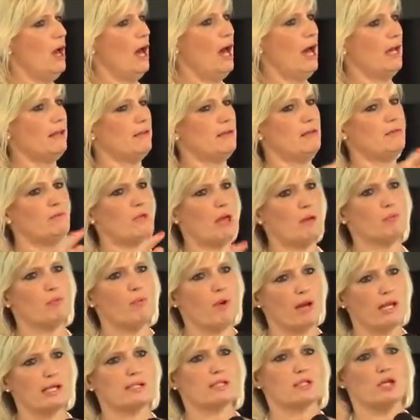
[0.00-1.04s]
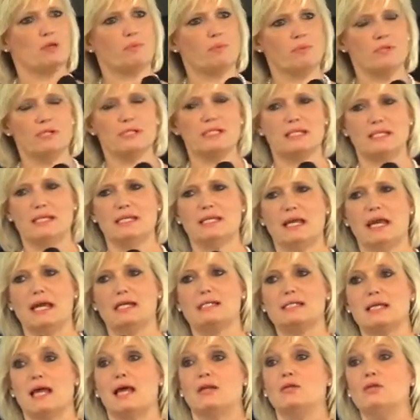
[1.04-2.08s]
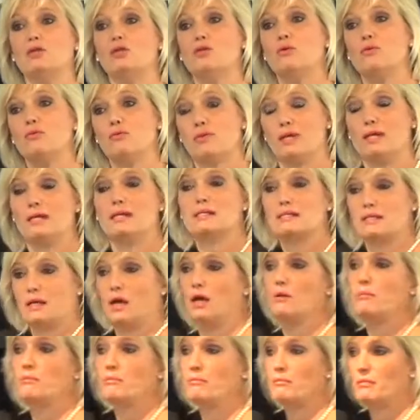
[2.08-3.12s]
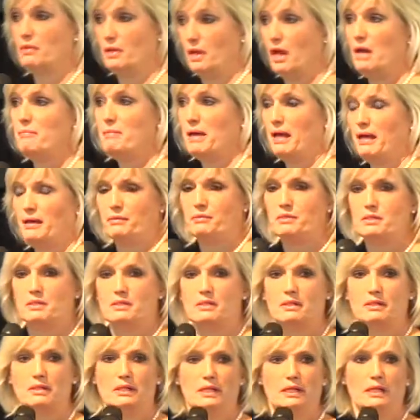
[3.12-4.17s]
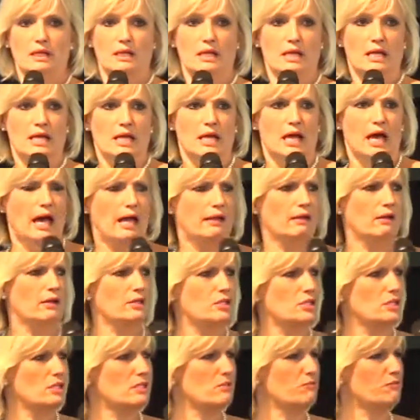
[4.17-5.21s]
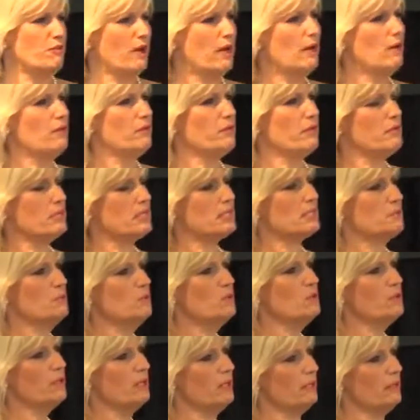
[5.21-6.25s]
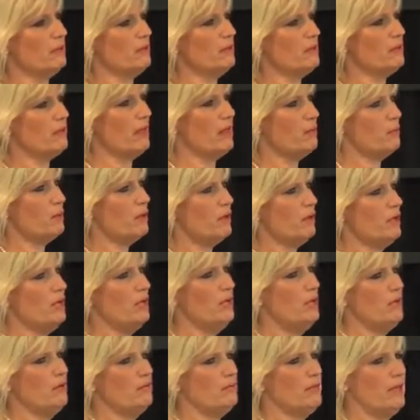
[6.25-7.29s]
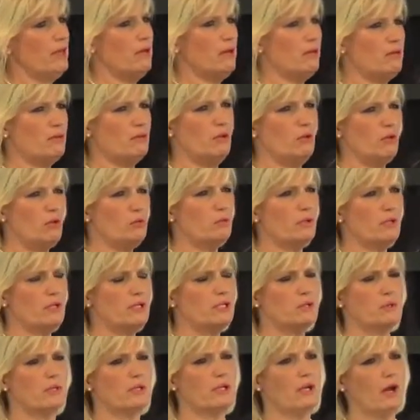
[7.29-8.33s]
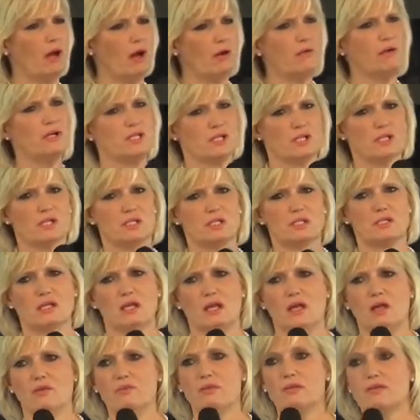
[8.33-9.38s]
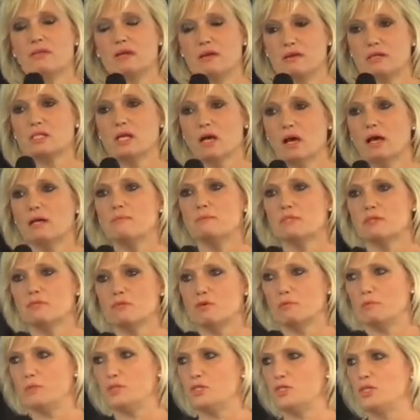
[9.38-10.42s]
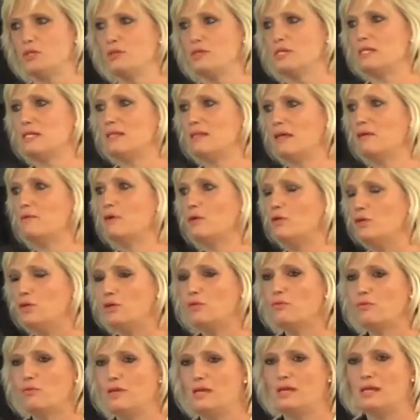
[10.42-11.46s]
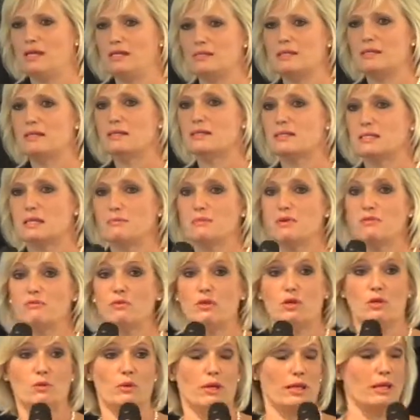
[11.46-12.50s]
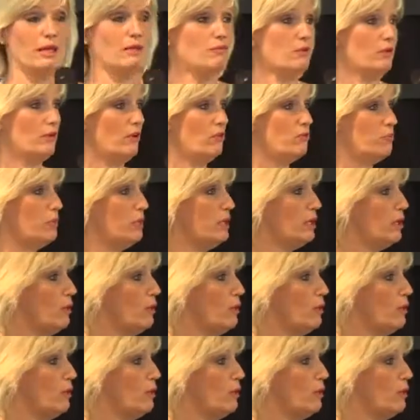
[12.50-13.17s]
And that breaks open the seed case and new things come out. And I just felt that this morning that the Lord wanted to encourage us that there are times of opportunity, there are new things, and that some of you even have been